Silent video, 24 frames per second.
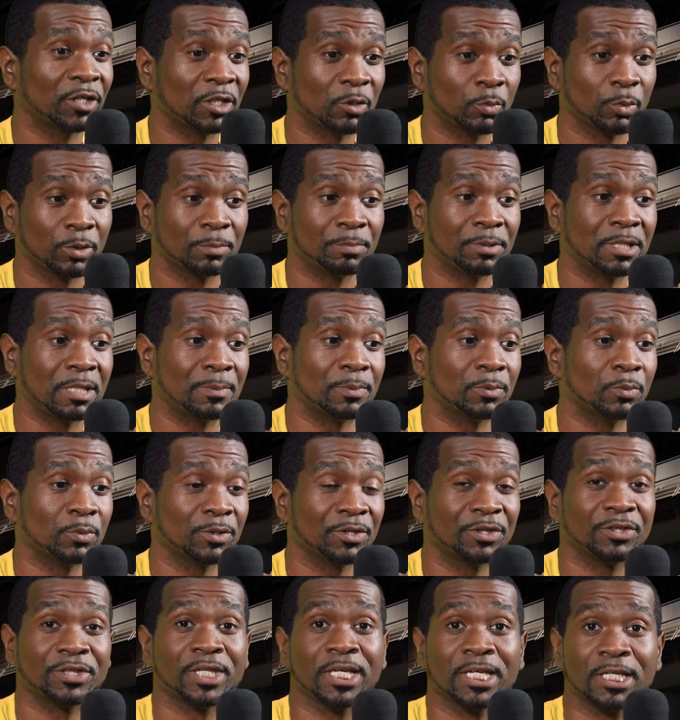of what people would
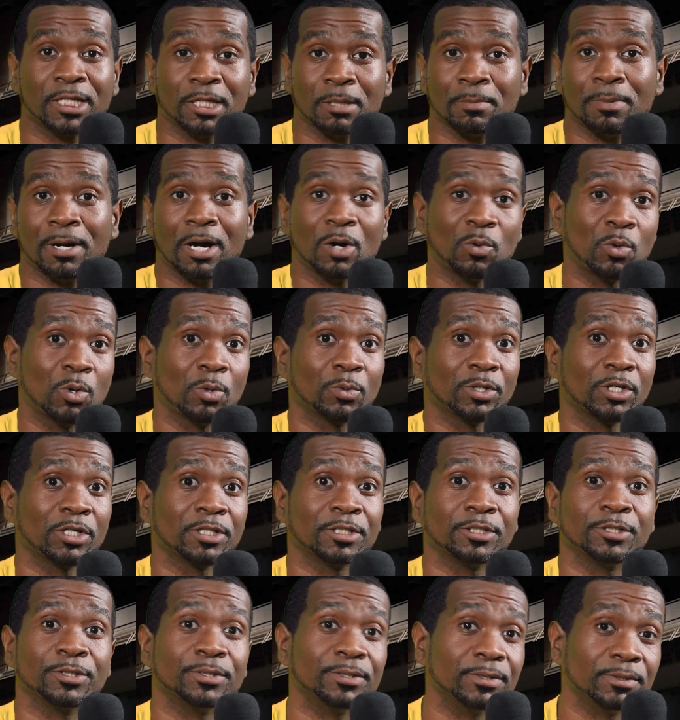think about what we're going
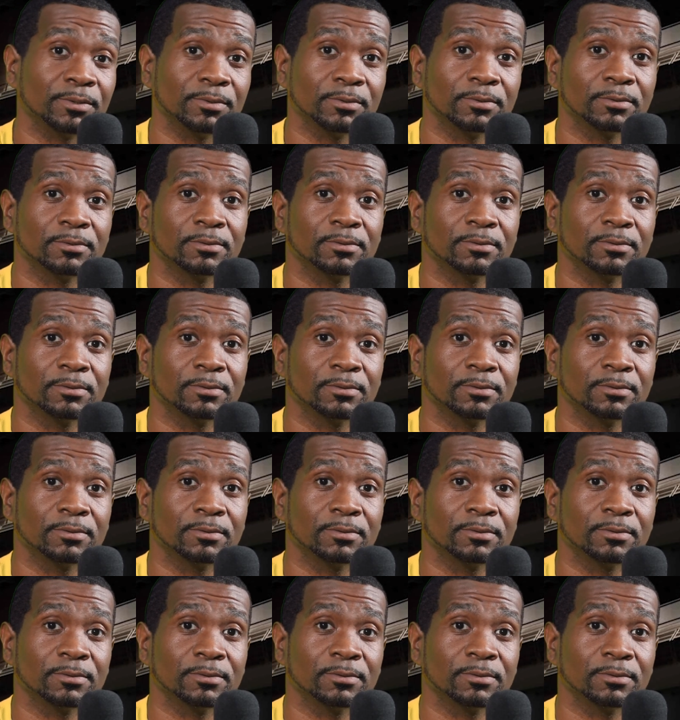to do?